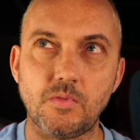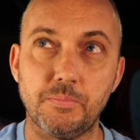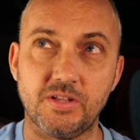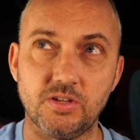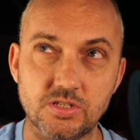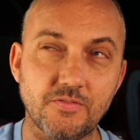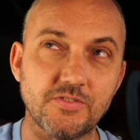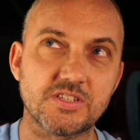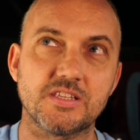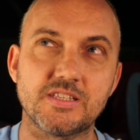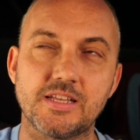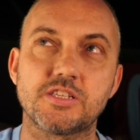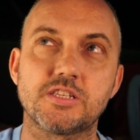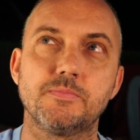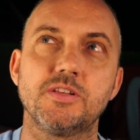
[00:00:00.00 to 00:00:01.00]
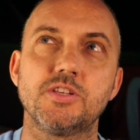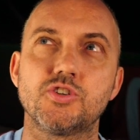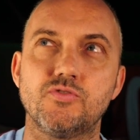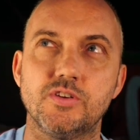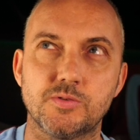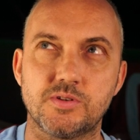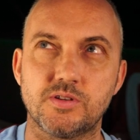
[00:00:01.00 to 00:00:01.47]
Because obviously he's had some
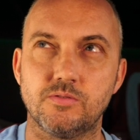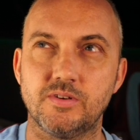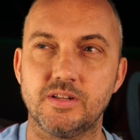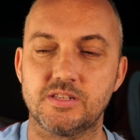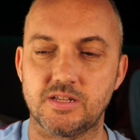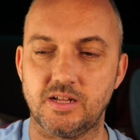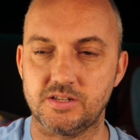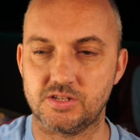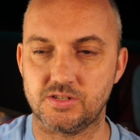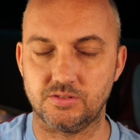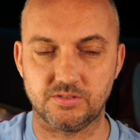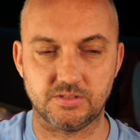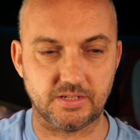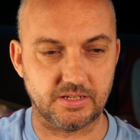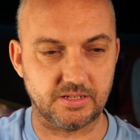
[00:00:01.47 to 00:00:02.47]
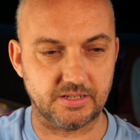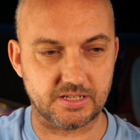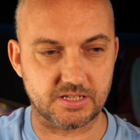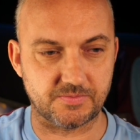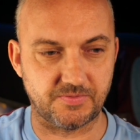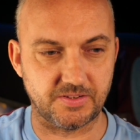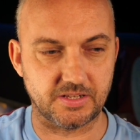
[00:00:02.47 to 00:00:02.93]
injuries, which isn't really touched on in
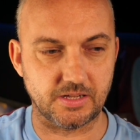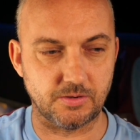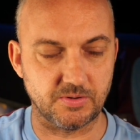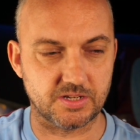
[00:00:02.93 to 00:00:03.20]
this video,